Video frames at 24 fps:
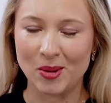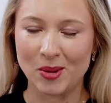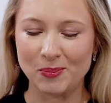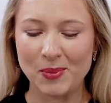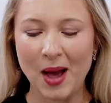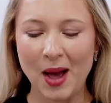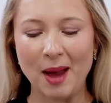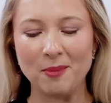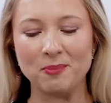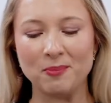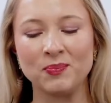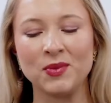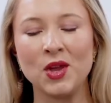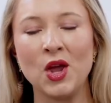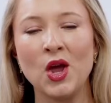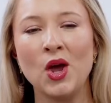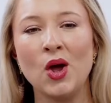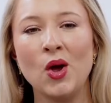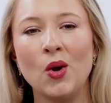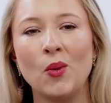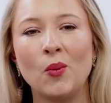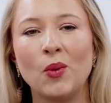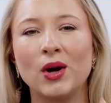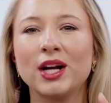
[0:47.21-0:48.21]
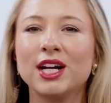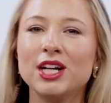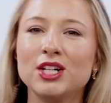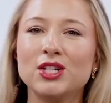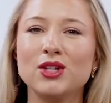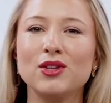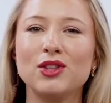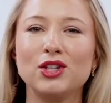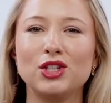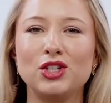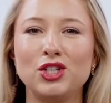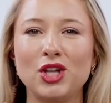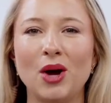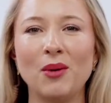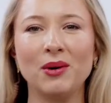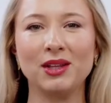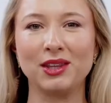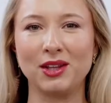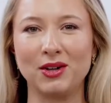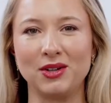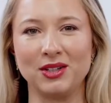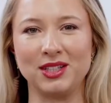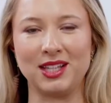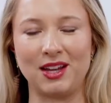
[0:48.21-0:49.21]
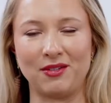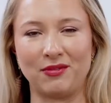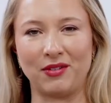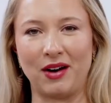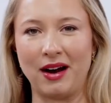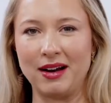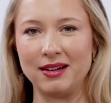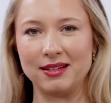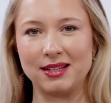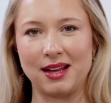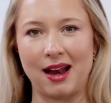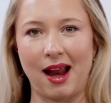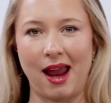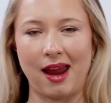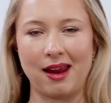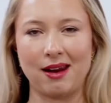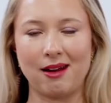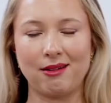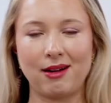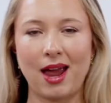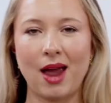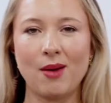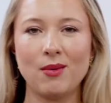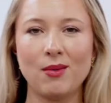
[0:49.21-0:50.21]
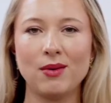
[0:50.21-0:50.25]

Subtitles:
But we're gonna do the show a little different tonight, okay?